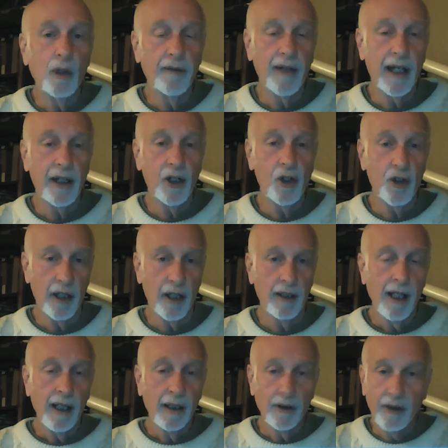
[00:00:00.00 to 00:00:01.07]
of energy.
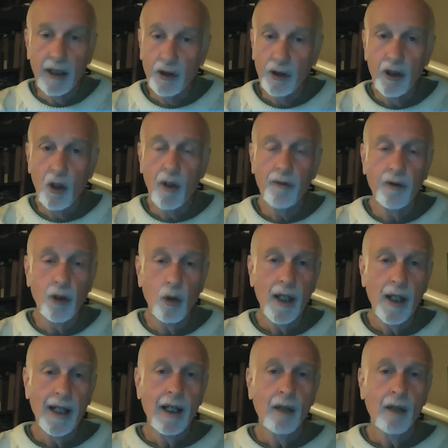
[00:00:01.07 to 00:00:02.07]
Because as you know, if you